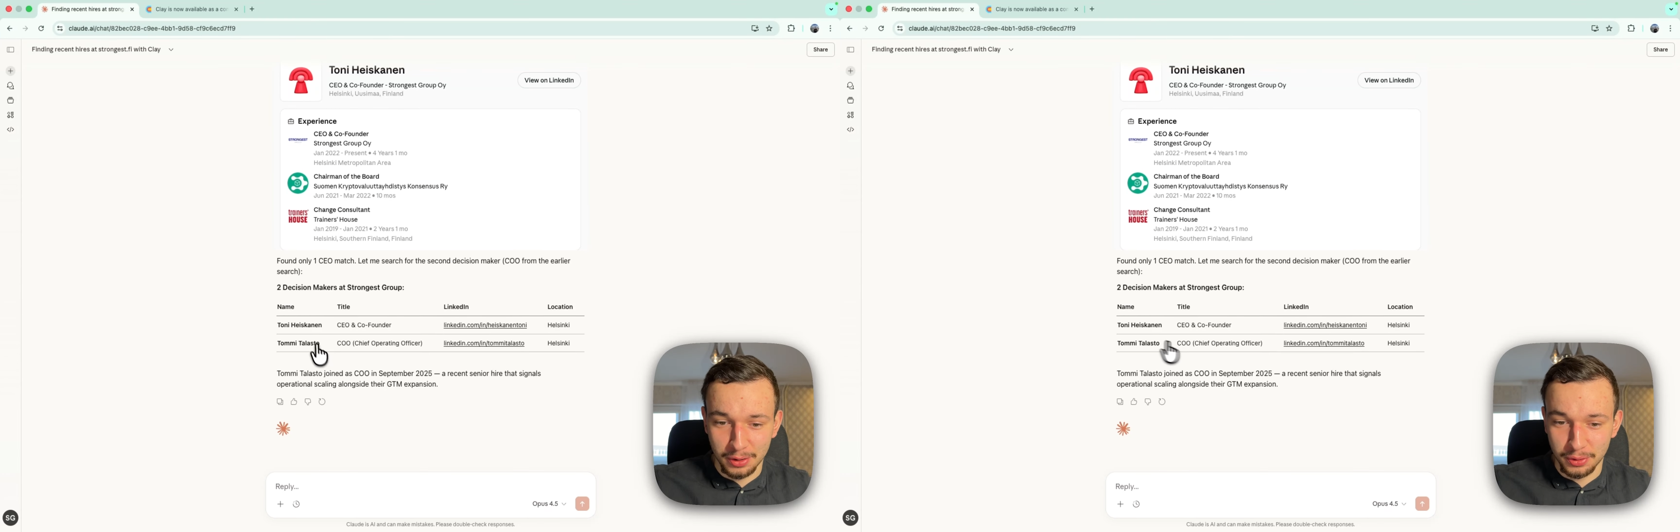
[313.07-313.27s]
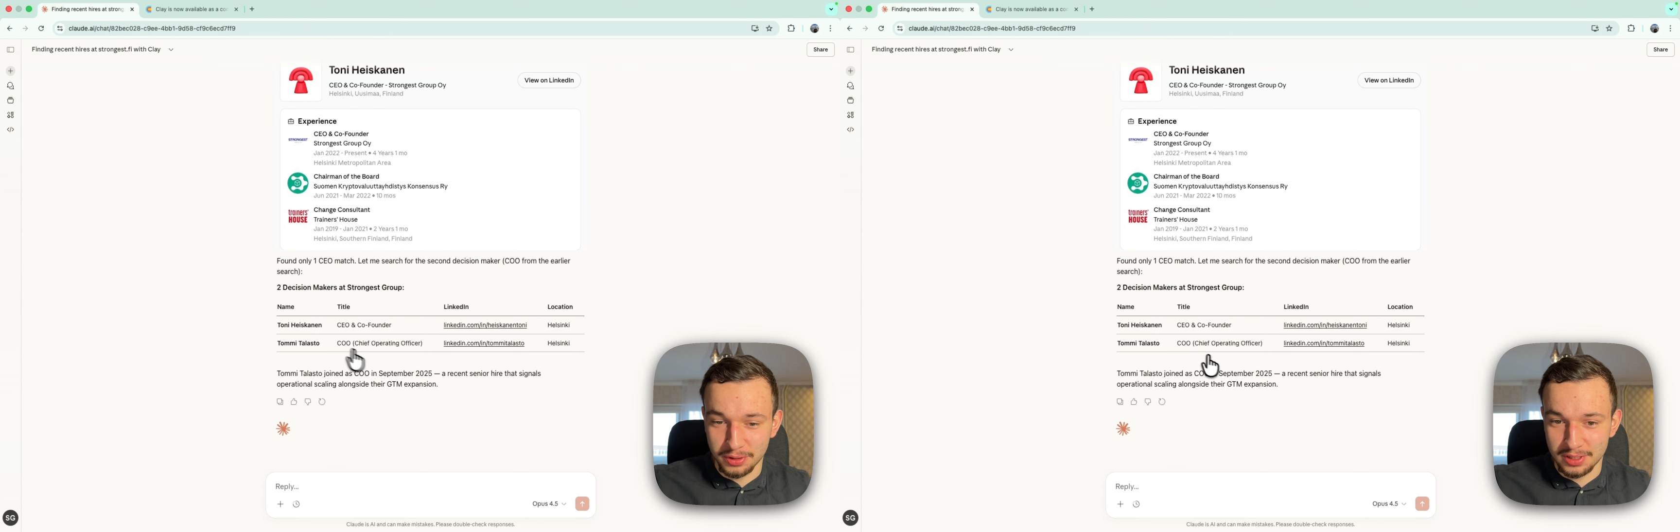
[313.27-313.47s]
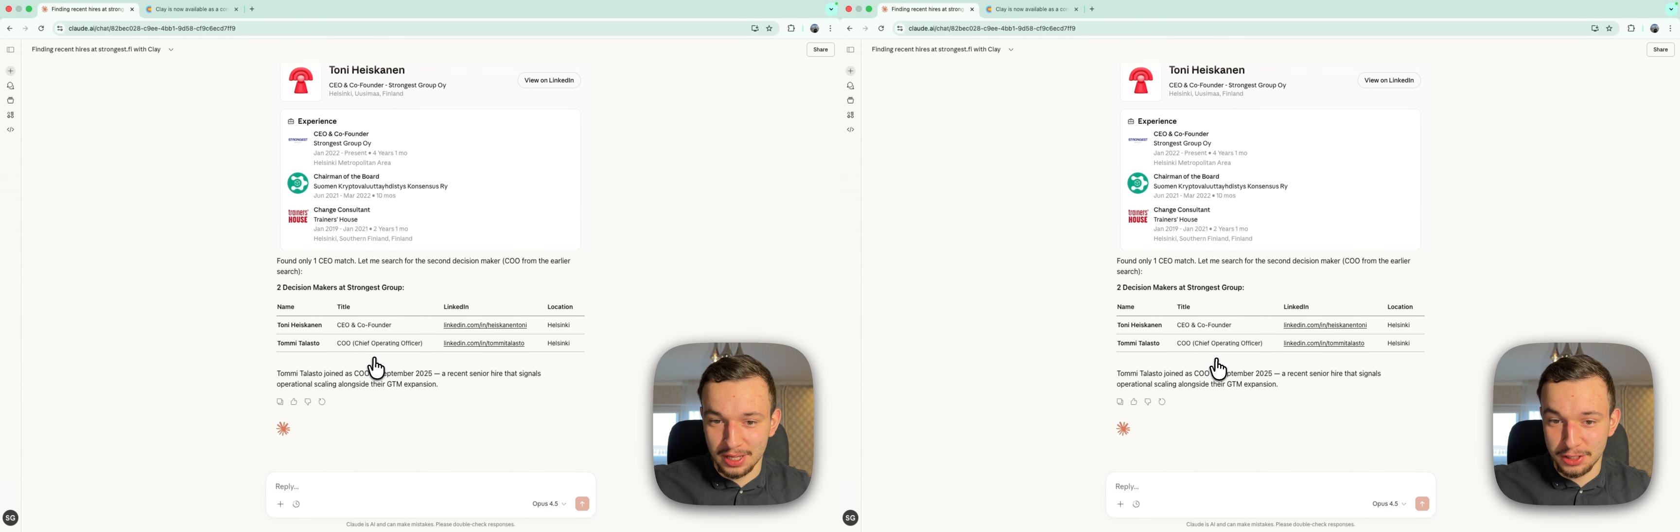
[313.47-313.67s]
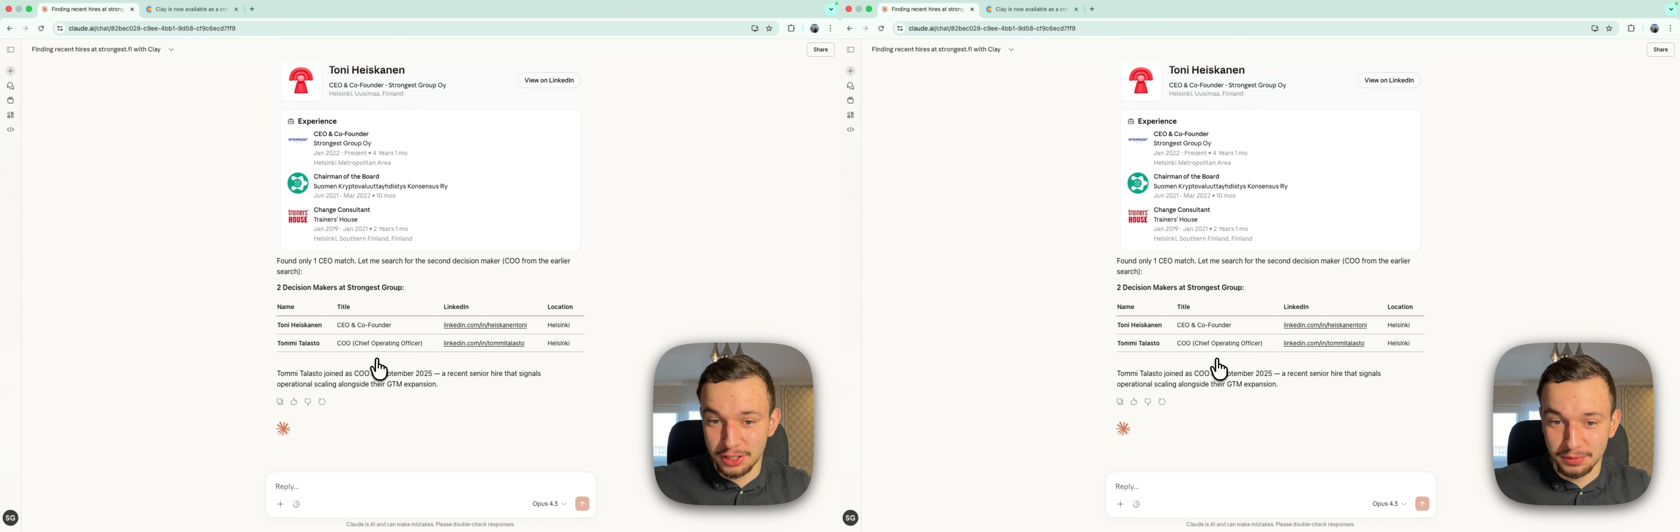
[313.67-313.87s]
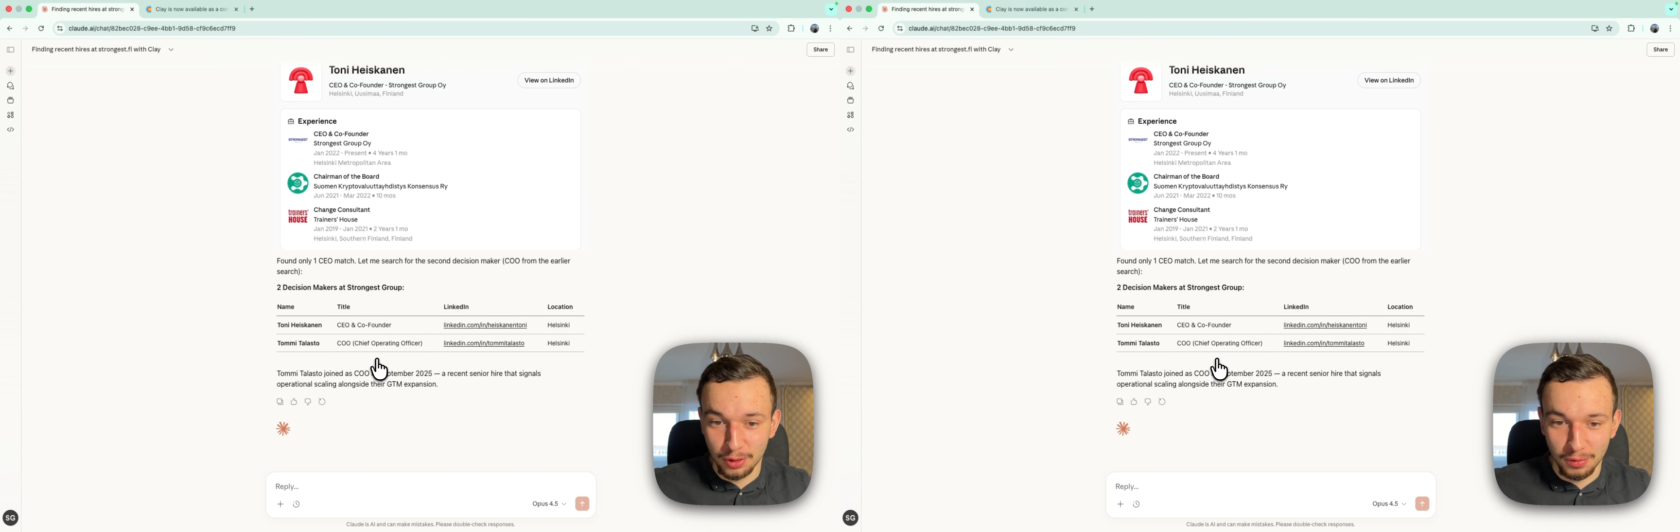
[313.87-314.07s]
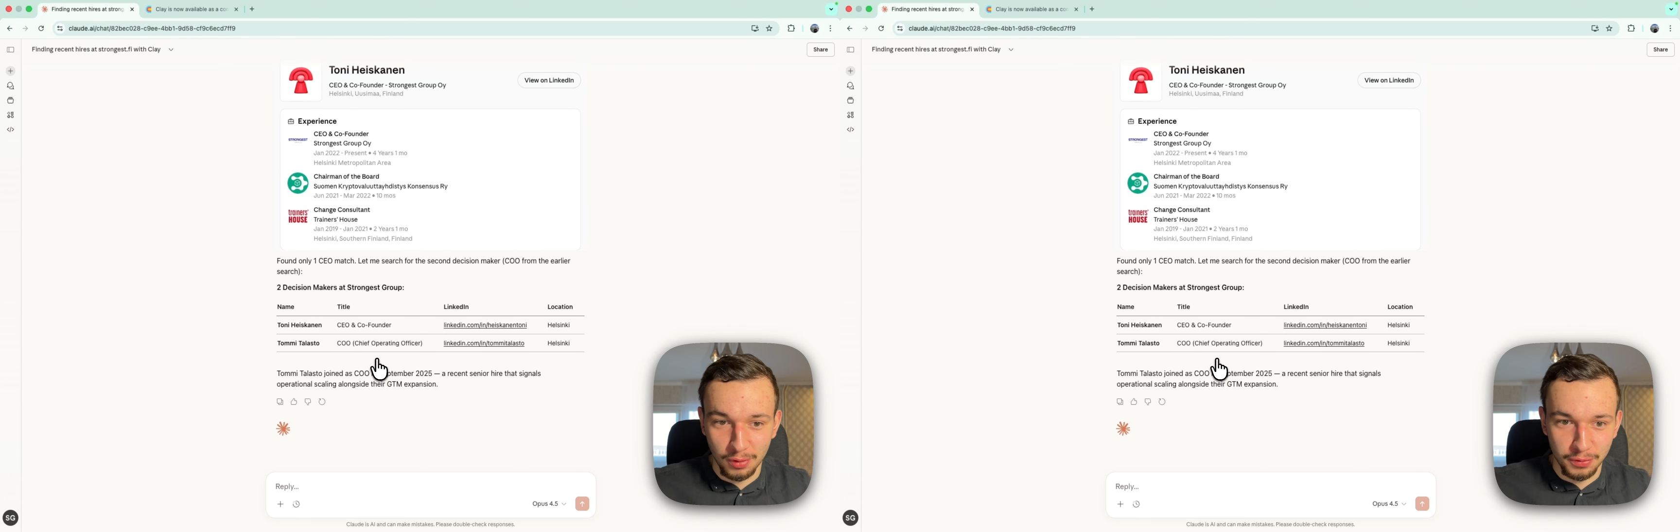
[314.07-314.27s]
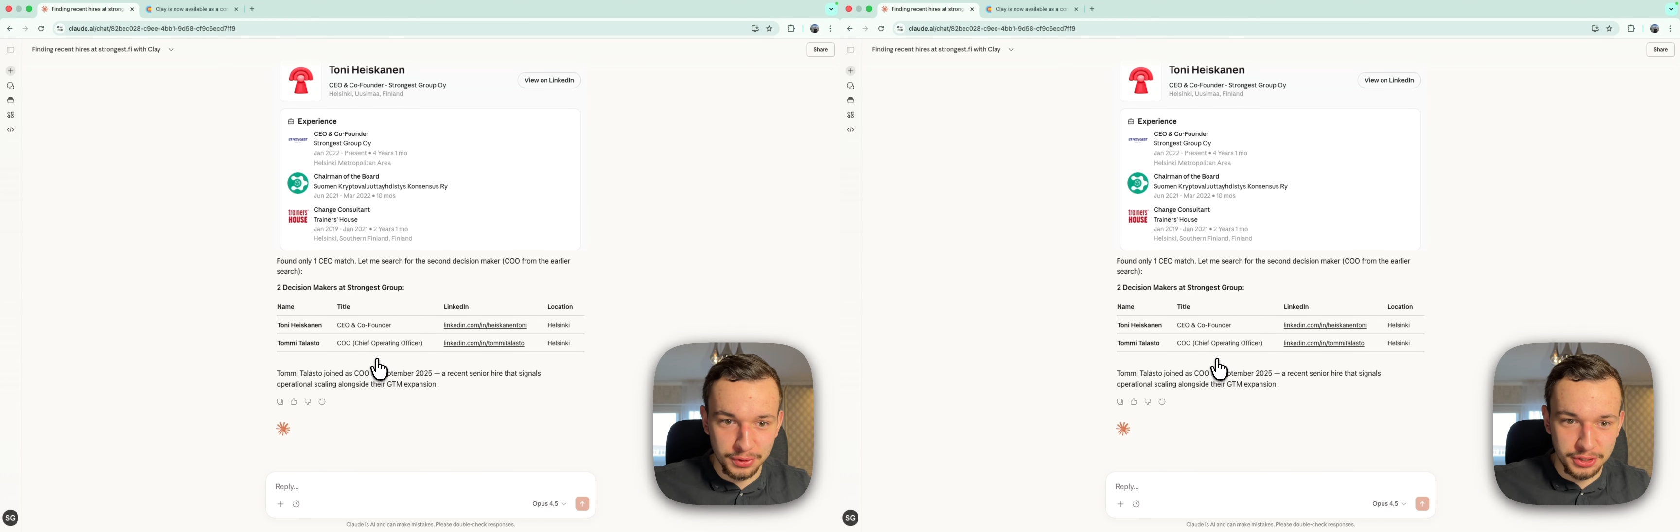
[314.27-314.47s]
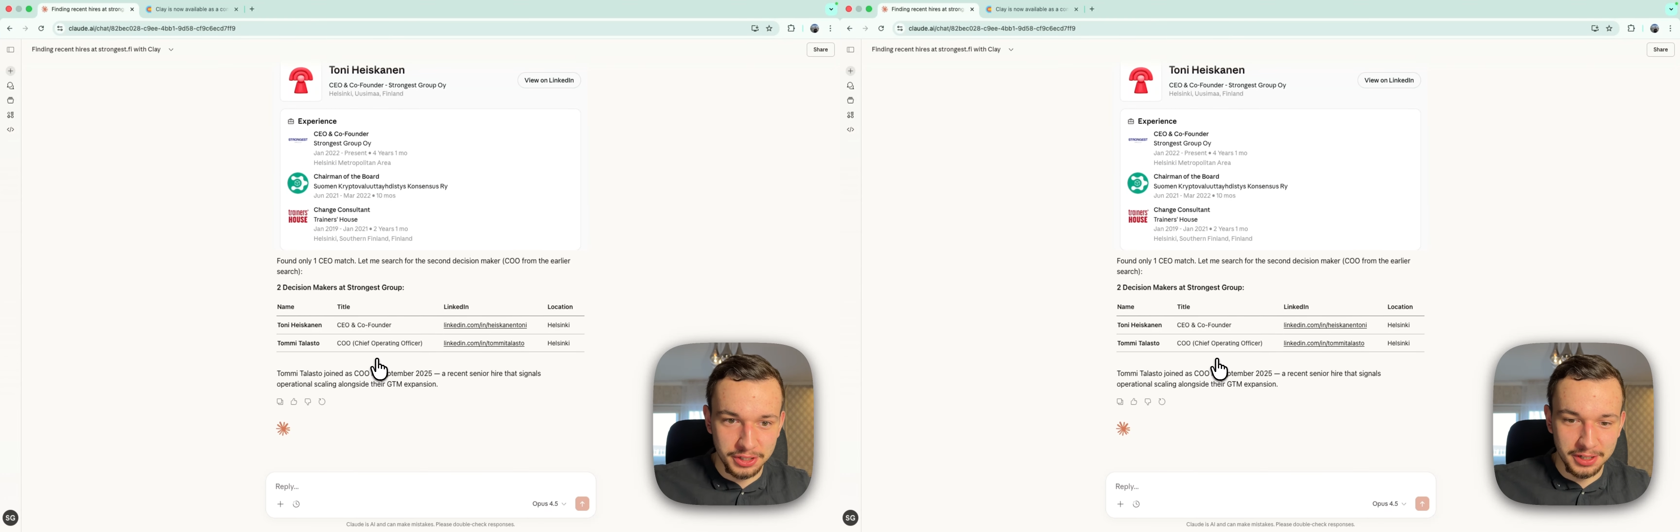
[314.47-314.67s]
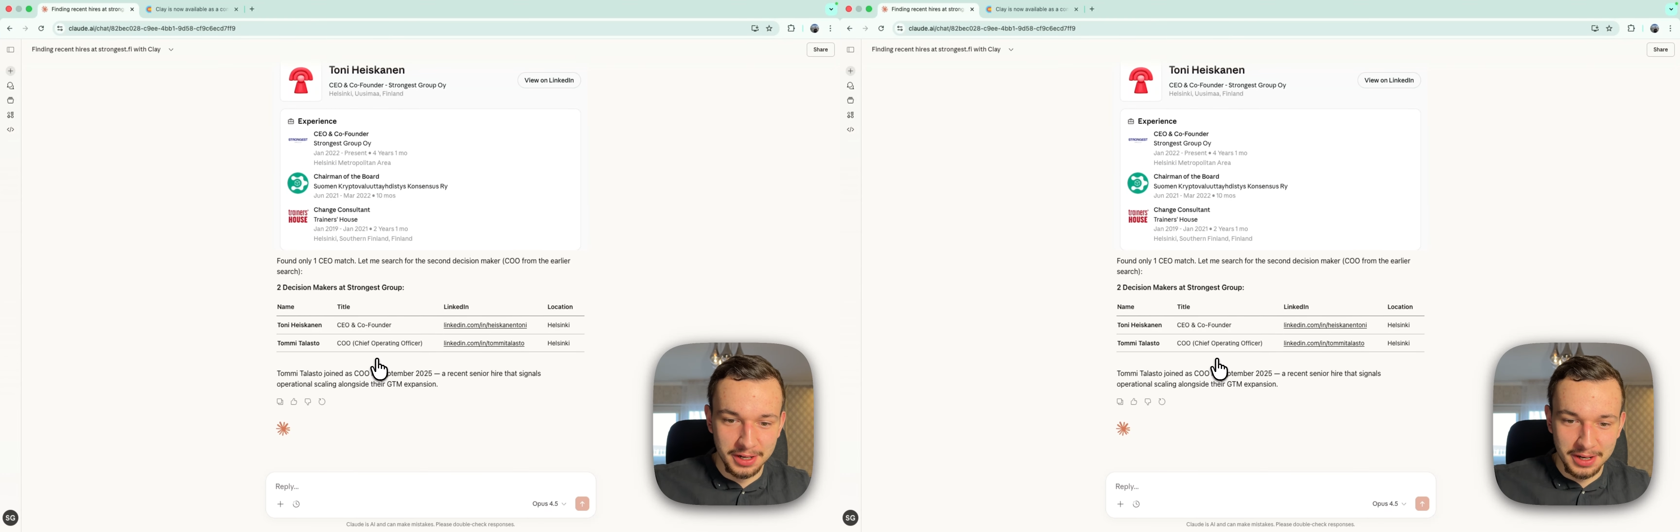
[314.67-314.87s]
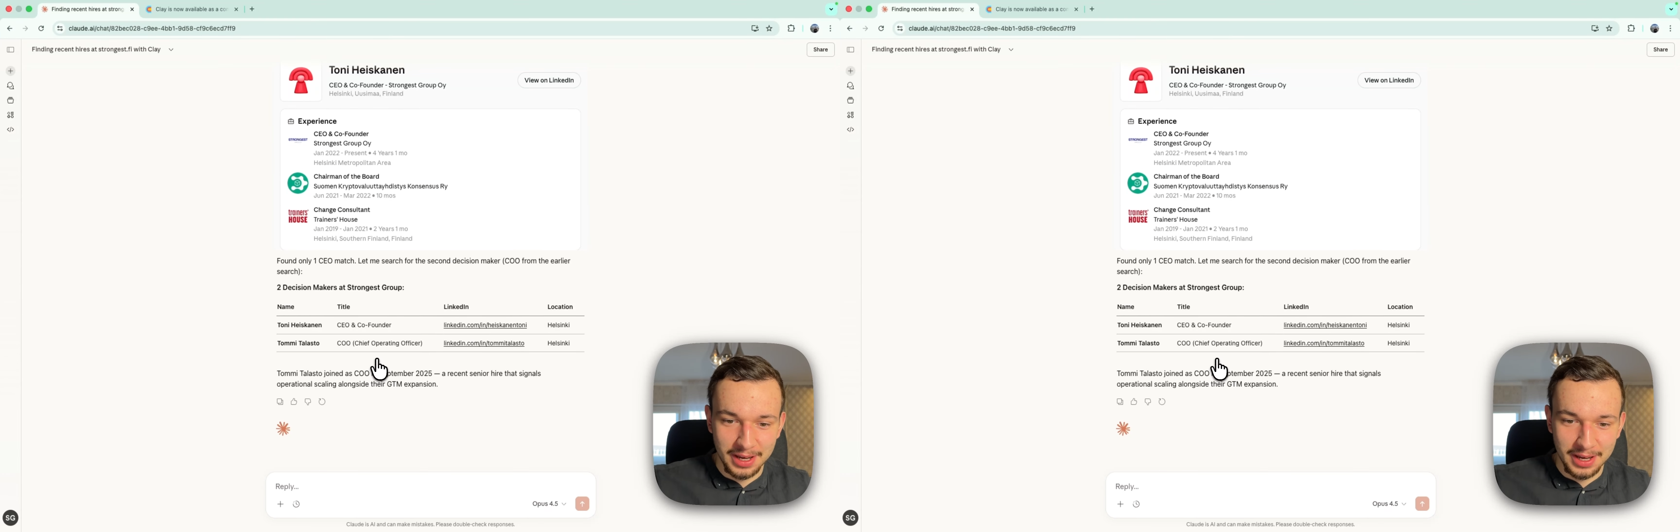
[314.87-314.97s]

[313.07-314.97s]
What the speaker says: who is the Chief Growth Officer